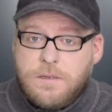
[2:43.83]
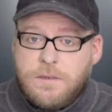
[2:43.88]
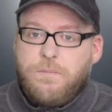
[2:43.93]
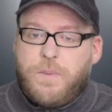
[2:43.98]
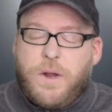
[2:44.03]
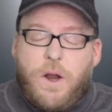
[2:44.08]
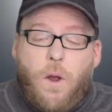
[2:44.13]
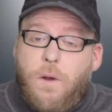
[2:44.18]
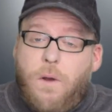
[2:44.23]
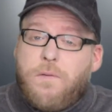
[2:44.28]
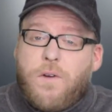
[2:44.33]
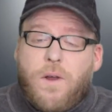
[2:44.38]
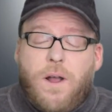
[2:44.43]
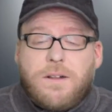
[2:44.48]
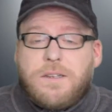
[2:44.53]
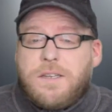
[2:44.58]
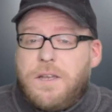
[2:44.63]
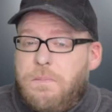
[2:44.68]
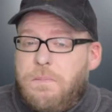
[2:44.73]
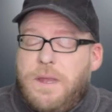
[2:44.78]
but
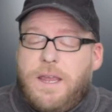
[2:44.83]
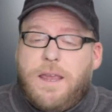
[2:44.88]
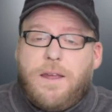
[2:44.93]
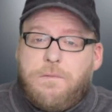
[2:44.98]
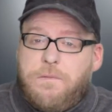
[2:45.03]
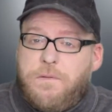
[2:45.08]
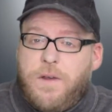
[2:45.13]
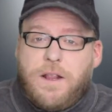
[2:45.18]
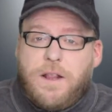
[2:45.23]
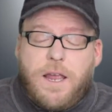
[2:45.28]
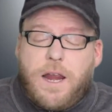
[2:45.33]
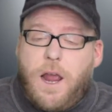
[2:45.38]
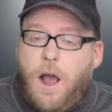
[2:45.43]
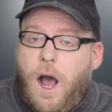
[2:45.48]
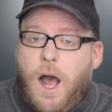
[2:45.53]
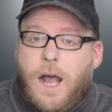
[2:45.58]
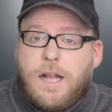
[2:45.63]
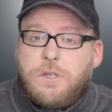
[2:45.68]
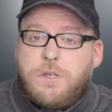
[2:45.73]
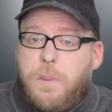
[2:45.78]
overall to me it felt like a
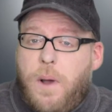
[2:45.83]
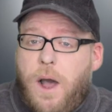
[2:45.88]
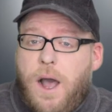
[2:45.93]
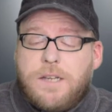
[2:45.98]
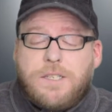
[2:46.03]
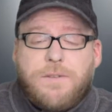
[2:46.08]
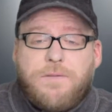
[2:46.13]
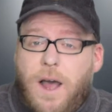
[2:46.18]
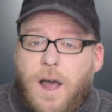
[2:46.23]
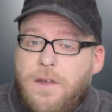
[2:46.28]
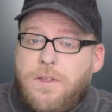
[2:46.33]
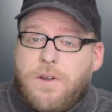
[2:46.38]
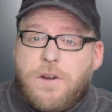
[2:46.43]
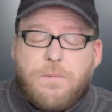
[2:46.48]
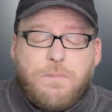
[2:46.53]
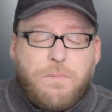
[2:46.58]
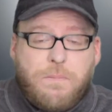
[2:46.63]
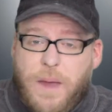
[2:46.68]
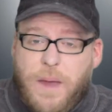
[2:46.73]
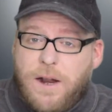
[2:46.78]
hodgepodge of
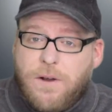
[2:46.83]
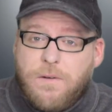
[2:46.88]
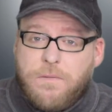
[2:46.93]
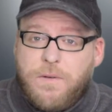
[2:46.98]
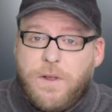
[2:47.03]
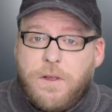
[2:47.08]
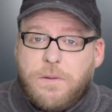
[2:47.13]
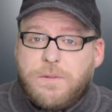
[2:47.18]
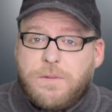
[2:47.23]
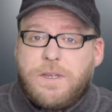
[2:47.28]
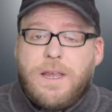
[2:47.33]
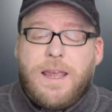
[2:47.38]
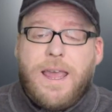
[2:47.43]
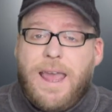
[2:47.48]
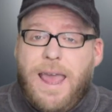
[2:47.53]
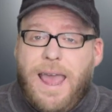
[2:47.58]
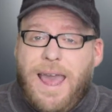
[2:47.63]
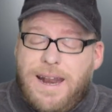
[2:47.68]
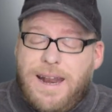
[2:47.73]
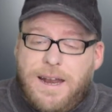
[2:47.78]
other better films
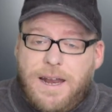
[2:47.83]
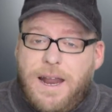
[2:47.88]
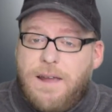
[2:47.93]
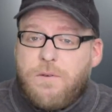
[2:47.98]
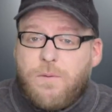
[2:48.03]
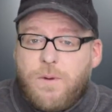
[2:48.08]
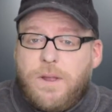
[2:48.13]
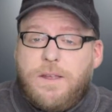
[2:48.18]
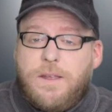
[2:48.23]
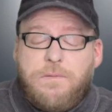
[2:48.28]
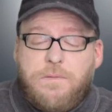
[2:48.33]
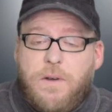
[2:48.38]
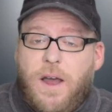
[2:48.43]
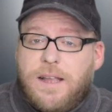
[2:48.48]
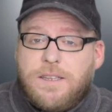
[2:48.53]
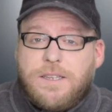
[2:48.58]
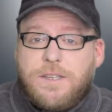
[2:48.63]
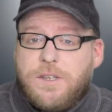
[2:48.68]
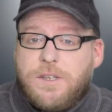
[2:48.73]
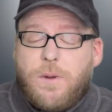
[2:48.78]
and it never really
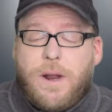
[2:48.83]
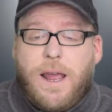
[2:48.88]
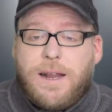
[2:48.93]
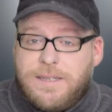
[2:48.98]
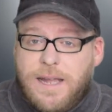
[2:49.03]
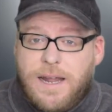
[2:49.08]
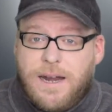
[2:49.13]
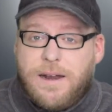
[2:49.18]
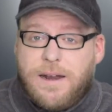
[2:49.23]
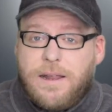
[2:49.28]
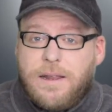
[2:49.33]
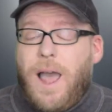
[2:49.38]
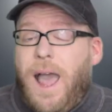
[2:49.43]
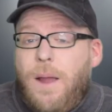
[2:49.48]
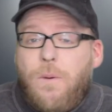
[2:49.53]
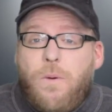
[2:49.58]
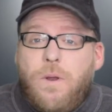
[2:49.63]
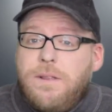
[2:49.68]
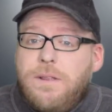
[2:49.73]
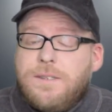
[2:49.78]
finds its own identity.
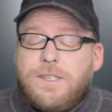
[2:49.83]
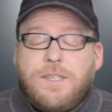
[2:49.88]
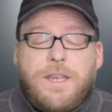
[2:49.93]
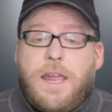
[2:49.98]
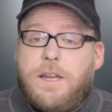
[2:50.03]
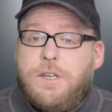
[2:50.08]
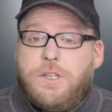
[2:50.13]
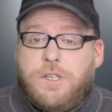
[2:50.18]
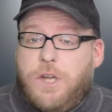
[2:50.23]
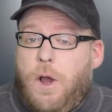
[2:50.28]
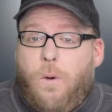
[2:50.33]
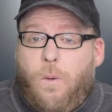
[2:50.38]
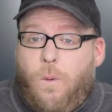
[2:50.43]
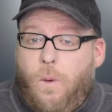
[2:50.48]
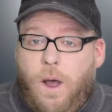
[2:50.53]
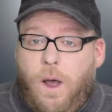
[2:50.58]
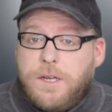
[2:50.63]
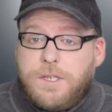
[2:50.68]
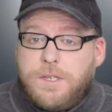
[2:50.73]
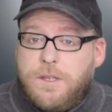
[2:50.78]
I wouldn't say don't
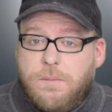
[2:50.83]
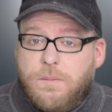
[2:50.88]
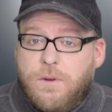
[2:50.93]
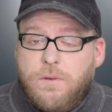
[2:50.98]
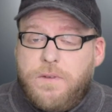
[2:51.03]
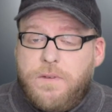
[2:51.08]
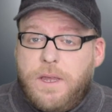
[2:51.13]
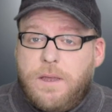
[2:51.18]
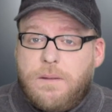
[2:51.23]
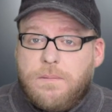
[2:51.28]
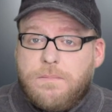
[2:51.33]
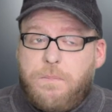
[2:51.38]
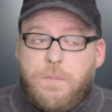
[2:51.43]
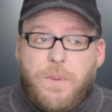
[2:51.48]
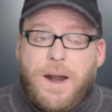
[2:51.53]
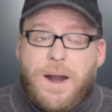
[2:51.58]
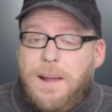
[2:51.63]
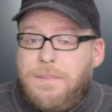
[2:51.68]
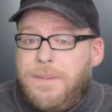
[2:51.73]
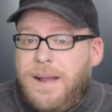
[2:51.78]
watch the movie,
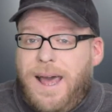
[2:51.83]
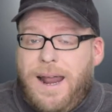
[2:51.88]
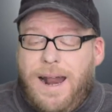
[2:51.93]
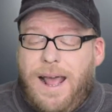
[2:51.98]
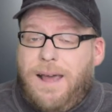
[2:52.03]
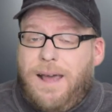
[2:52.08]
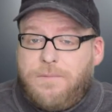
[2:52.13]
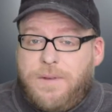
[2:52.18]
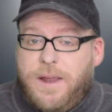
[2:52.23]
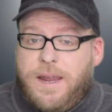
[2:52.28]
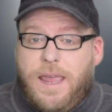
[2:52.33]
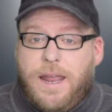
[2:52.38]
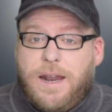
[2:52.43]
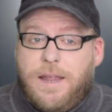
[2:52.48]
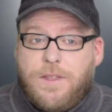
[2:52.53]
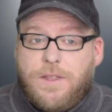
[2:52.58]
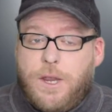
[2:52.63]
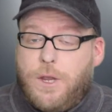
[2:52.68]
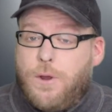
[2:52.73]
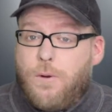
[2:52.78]
but I'm not
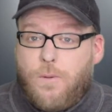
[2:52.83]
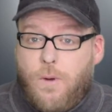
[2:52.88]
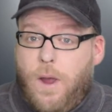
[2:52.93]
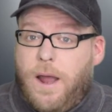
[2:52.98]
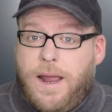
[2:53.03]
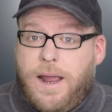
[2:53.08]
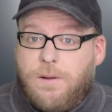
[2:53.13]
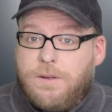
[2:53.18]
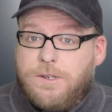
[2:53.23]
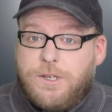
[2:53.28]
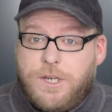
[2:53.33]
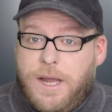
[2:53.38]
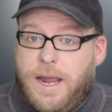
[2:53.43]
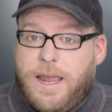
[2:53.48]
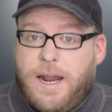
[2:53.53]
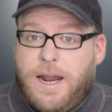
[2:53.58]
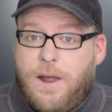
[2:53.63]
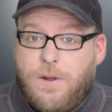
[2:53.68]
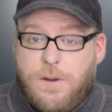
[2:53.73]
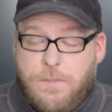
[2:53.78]
advocating that you run out and
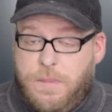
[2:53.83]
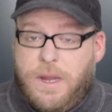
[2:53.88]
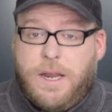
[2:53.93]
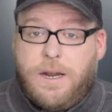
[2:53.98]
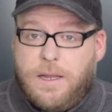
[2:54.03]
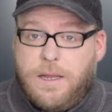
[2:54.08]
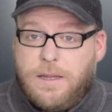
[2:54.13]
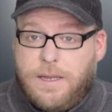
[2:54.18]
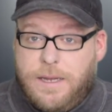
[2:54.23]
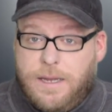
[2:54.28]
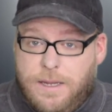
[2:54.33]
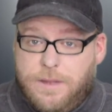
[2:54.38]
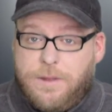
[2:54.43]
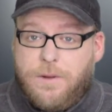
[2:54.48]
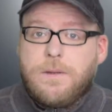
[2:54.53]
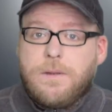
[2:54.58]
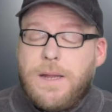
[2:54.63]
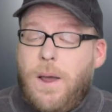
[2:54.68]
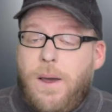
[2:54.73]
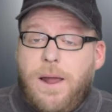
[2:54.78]
check it out immediately
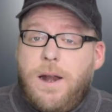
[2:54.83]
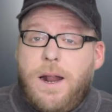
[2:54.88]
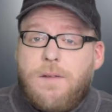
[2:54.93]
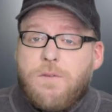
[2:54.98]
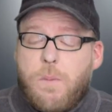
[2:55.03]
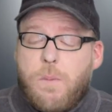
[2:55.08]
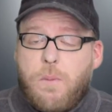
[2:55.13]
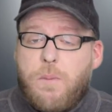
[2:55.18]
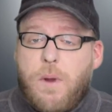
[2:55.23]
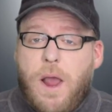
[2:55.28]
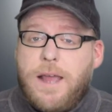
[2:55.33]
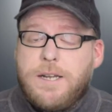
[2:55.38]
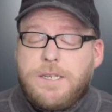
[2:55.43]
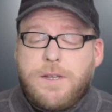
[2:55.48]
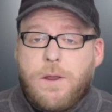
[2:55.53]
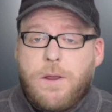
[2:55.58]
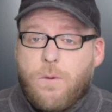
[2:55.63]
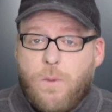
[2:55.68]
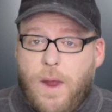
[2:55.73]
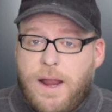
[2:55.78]
either. Now, I don't have a
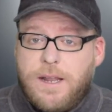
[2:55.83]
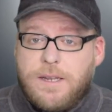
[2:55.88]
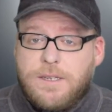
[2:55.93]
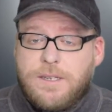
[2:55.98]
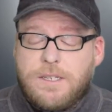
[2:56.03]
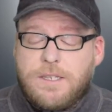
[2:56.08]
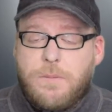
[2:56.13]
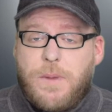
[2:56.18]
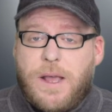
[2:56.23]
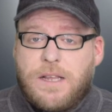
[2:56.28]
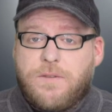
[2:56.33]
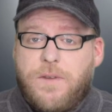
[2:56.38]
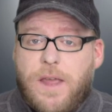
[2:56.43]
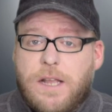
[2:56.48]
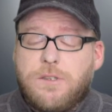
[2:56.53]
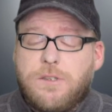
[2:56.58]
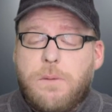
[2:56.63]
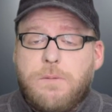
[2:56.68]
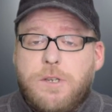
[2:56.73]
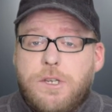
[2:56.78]
proprietary rating system as of
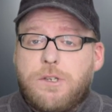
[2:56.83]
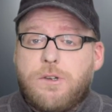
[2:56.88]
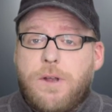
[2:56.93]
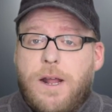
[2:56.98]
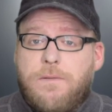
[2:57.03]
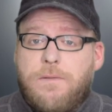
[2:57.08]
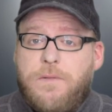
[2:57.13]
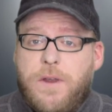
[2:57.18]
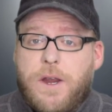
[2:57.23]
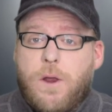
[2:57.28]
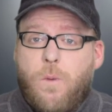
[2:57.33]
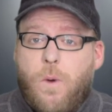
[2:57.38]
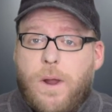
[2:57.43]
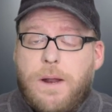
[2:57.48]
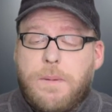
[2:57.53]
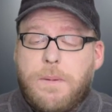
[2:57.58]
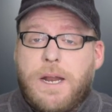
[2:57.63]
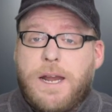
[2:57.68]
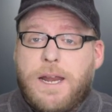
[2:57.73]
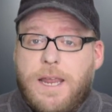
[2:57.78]
yet, so I'm just trying to figure out what
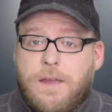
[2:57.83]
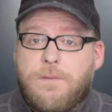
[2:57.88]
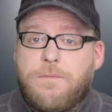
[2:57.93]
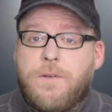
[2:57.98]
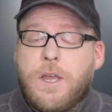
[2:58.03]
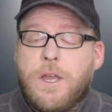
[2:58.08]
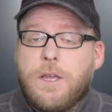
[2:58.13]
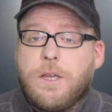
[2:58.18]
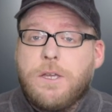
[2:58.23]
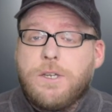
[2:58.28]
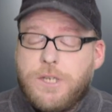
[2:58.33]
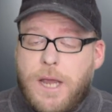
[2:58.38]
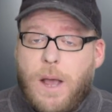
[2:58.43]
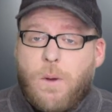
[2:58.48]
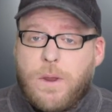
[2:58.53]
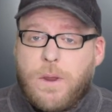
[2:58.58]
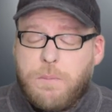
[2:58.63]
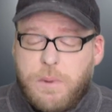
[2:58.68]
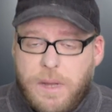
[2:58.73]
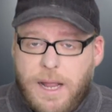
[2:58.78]
I'm gonna give
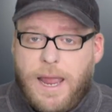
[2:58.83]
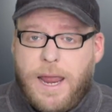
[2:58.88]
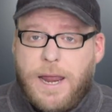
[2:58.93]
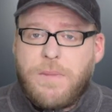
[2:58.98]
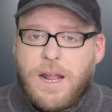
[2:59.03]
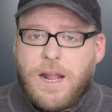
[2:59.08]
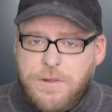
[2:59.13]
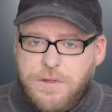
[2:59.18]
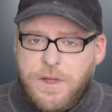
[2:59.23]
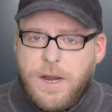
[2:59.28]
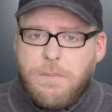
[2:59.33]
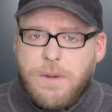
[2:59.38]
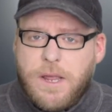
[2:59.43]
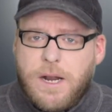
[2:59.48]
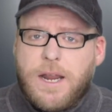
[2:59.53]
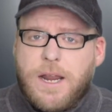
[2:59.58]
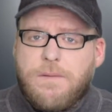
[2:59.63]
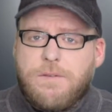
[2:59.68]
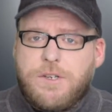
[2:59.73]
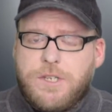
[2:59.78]
Shall We Play, and I think I'm
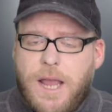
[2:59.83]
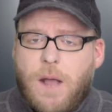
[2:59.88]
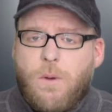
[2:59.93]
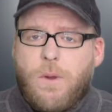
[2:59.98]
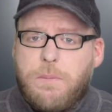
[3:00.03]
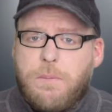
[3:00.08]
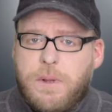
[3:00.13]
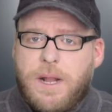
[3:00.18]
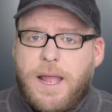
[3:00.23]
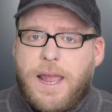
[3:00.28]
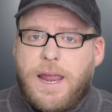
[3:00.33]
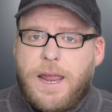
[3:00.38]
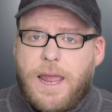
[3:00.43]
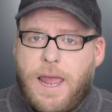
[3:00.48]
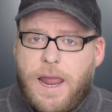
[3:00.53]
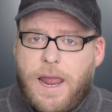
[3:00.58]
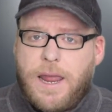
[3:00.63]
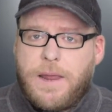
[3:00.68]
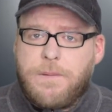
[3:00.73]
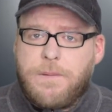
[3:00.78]
gonna give Shall We Play a...